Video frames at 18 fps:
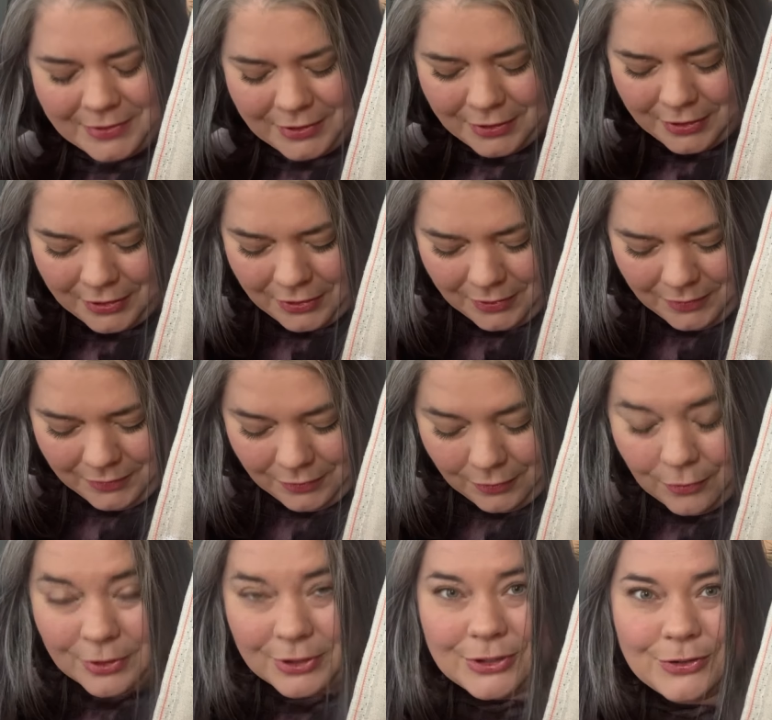There you go,
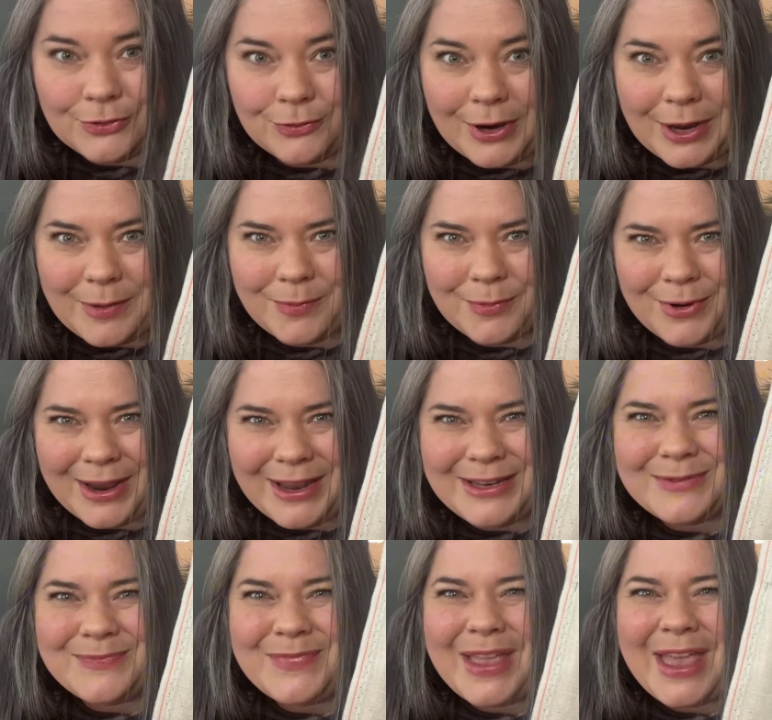orange stripe,
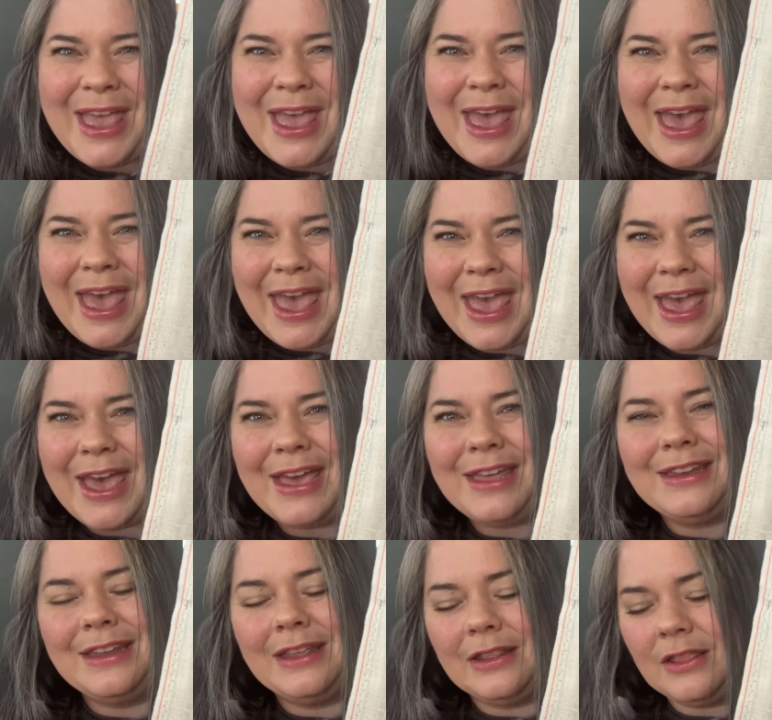right?
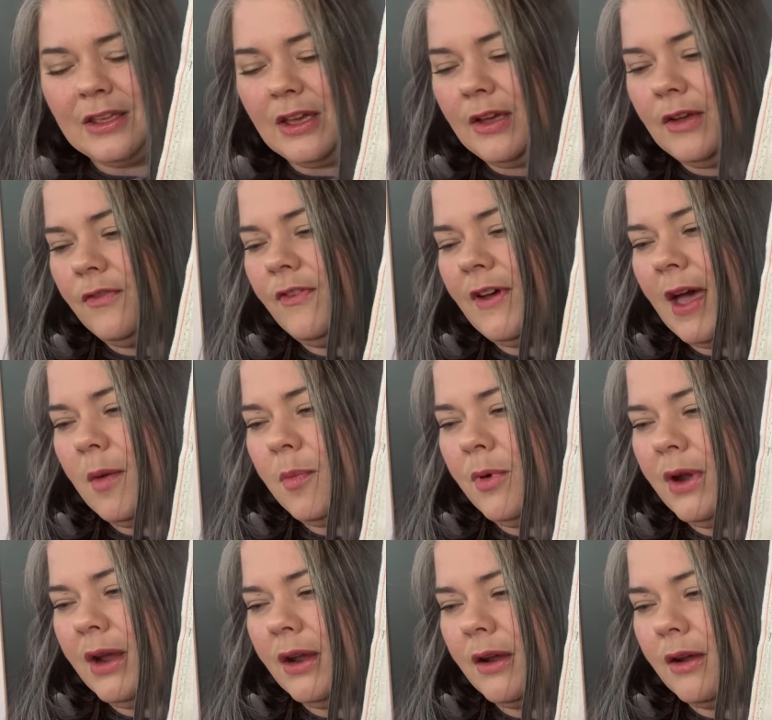And the
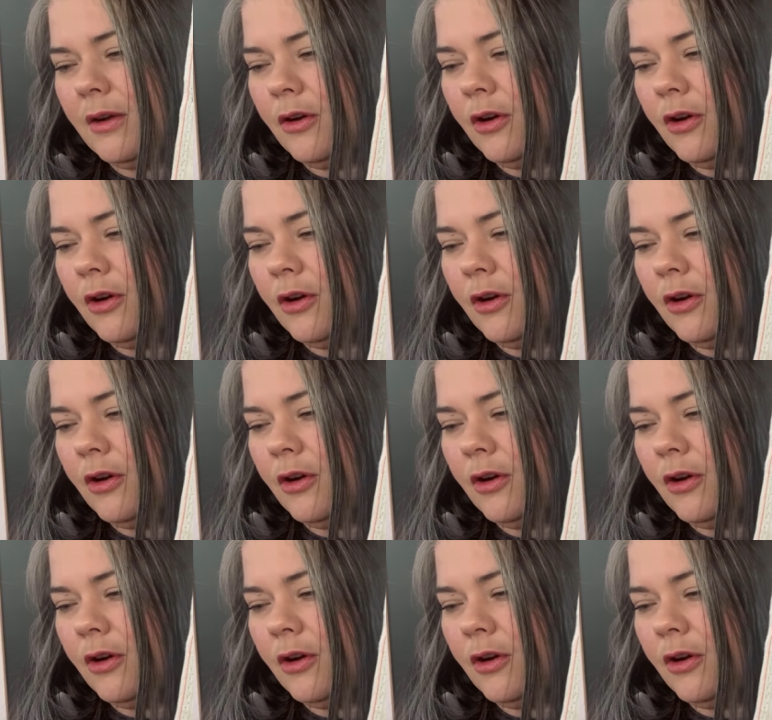fabric,